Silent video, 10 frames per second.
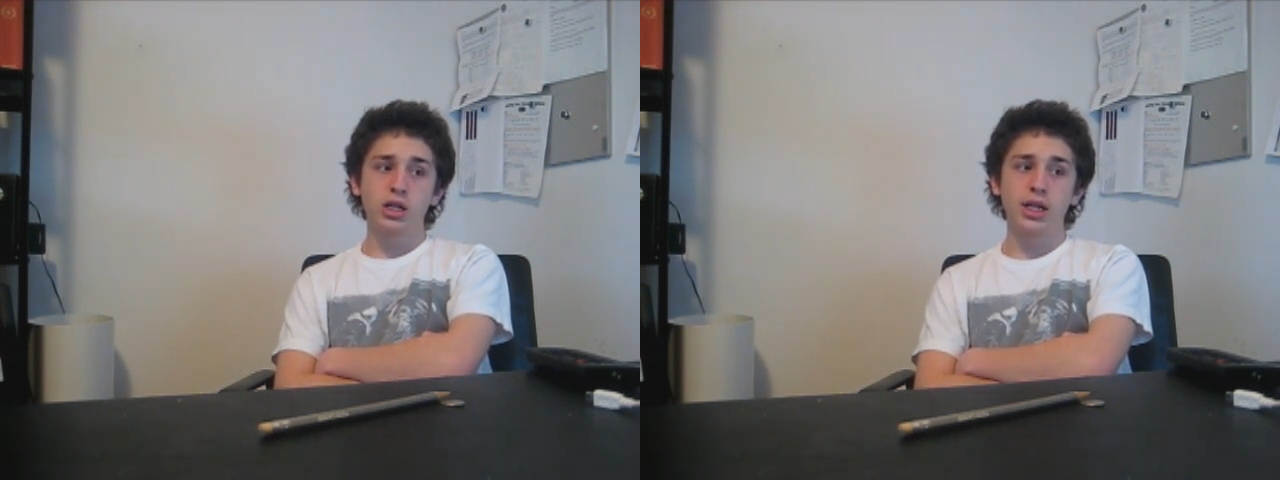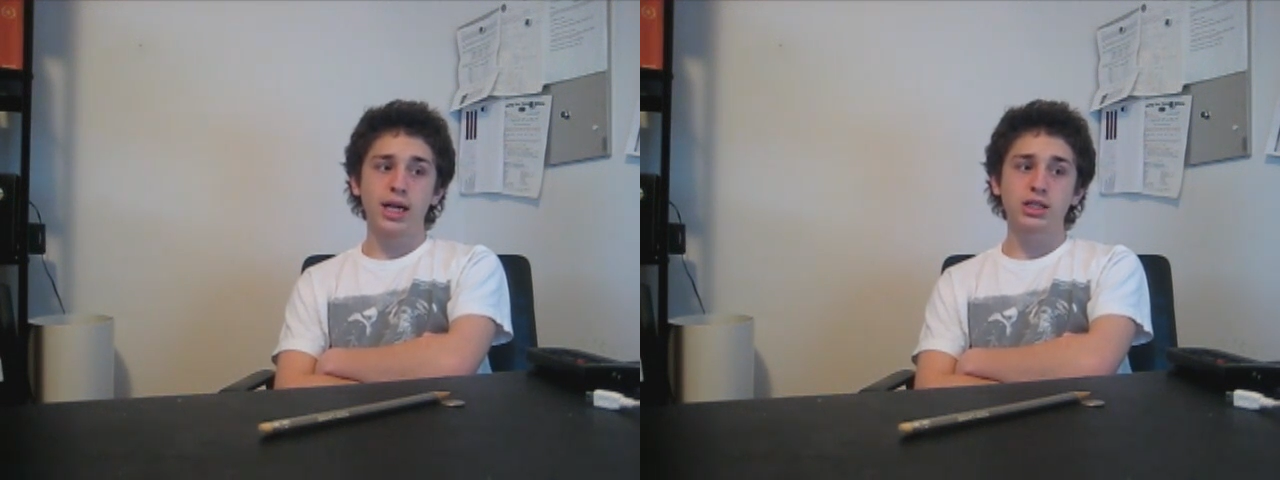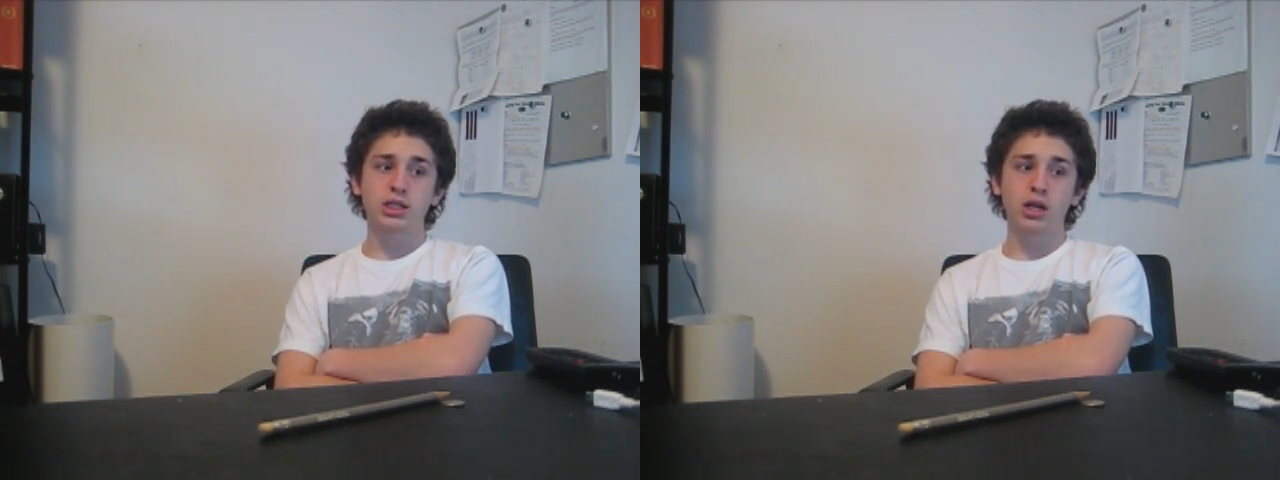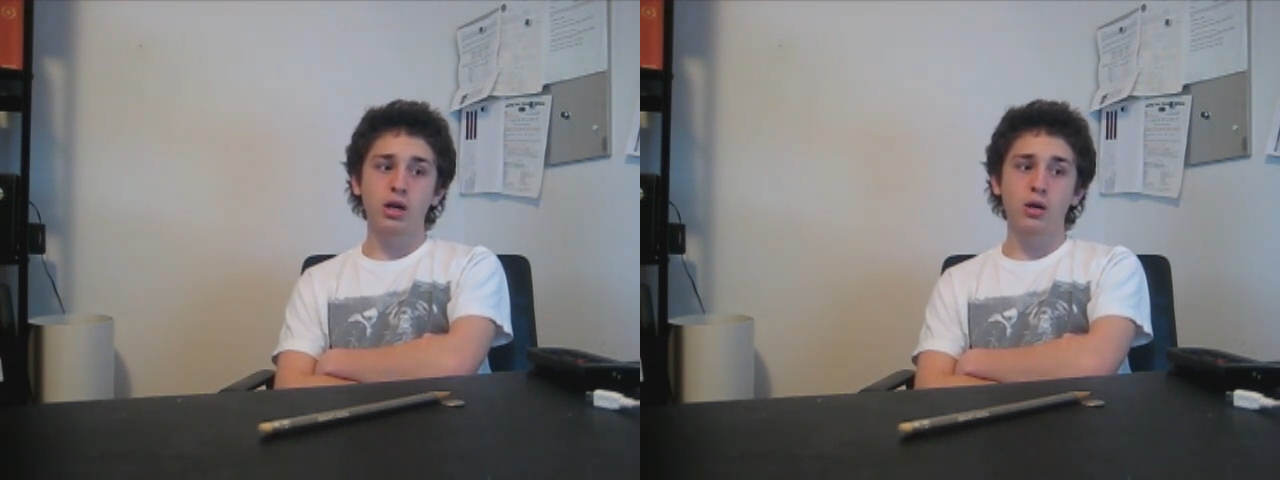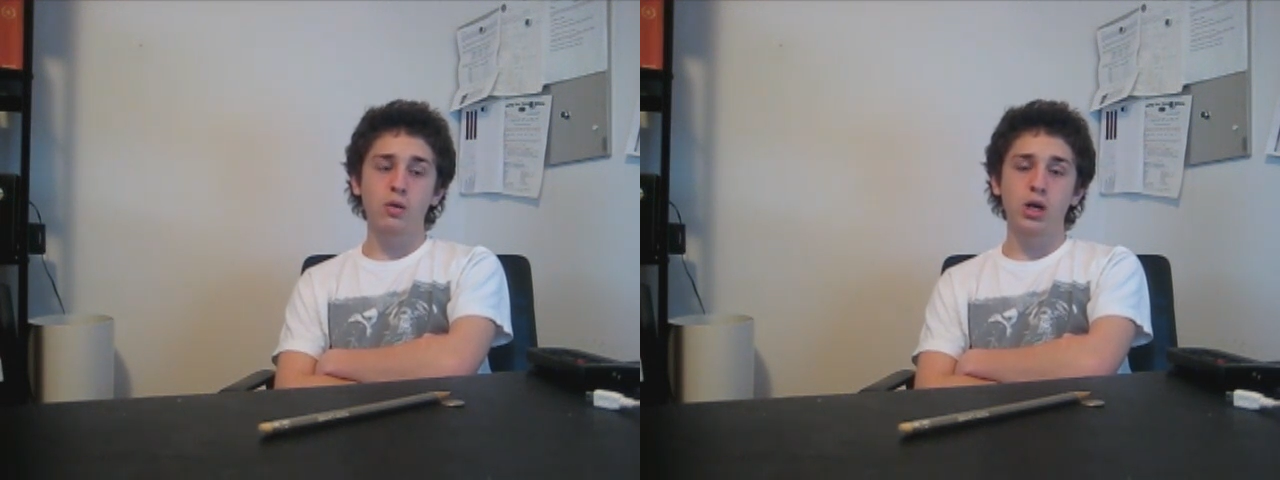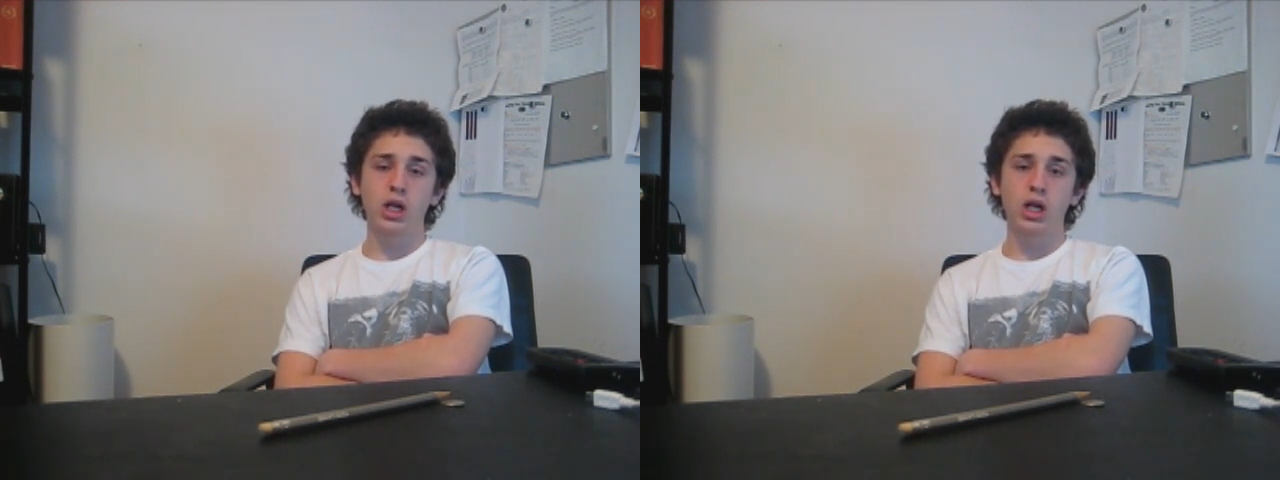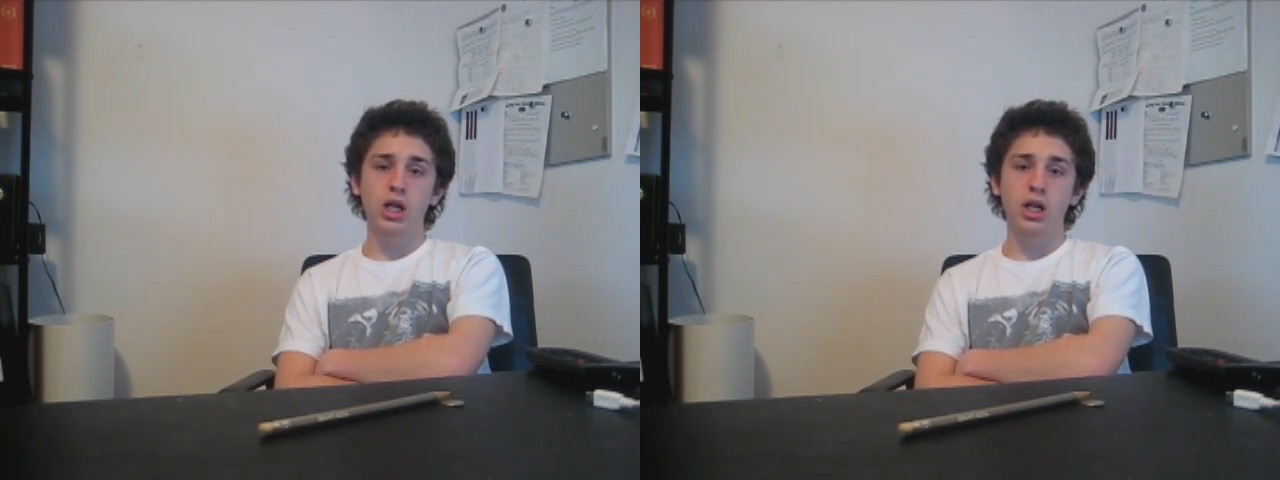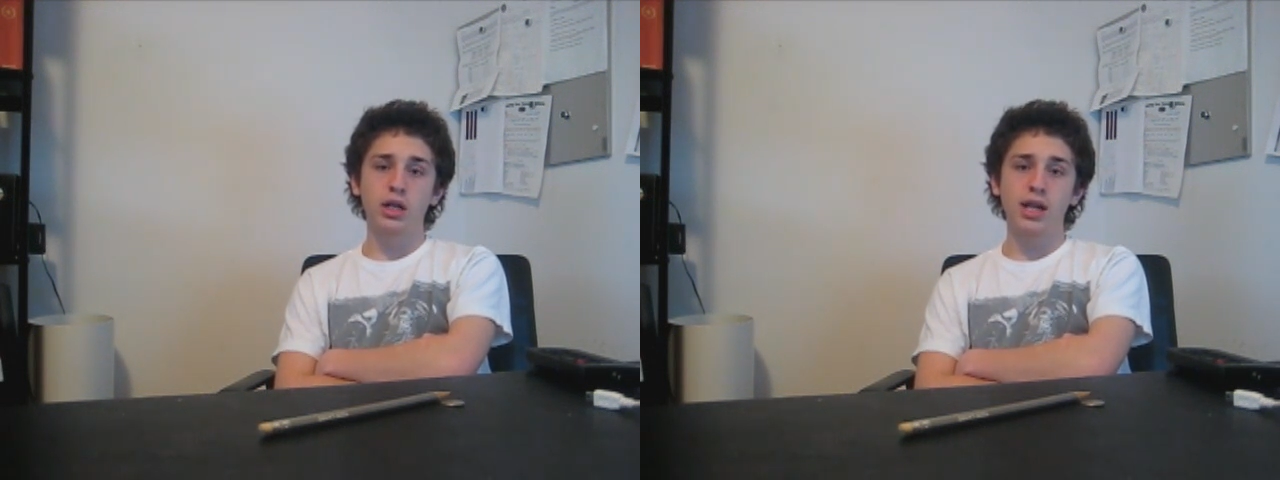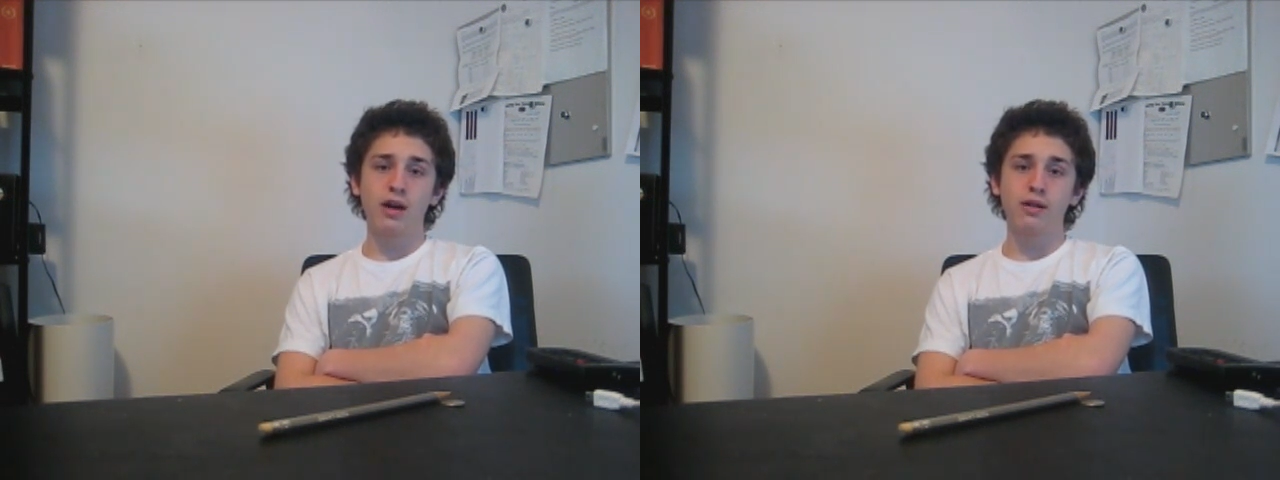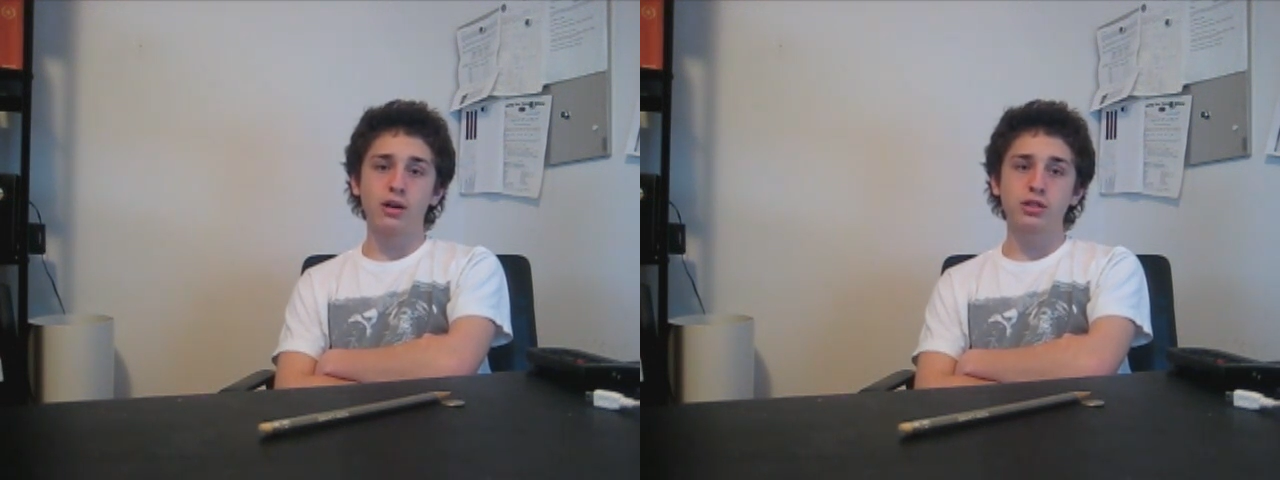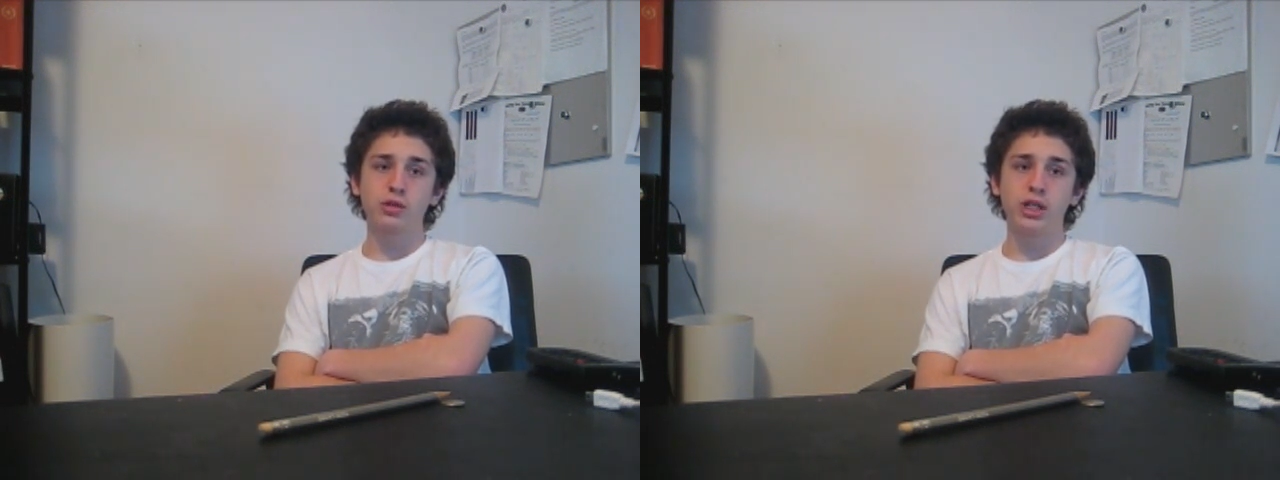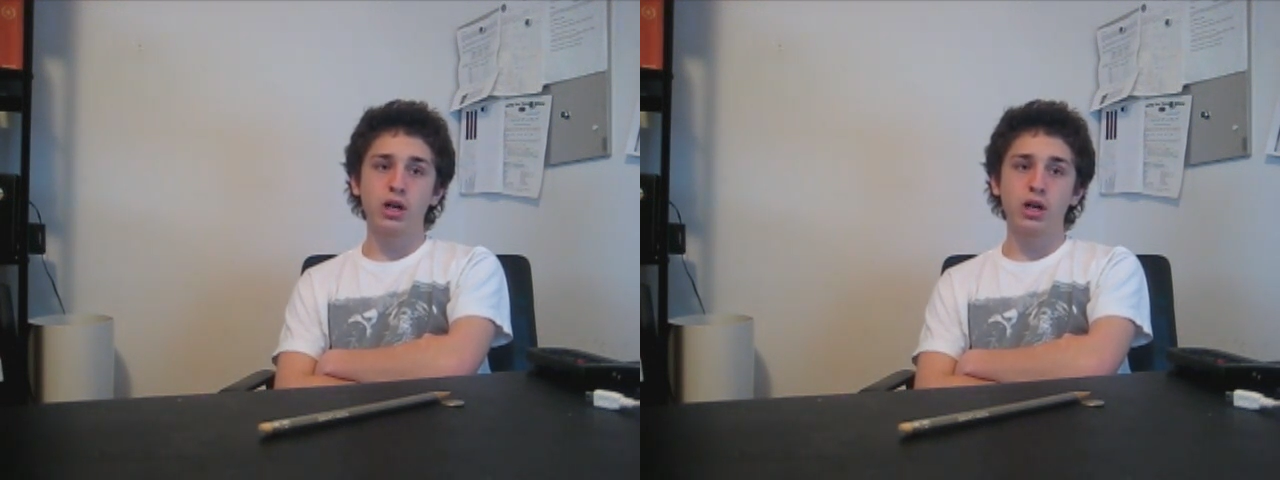Yeah, so now I'll do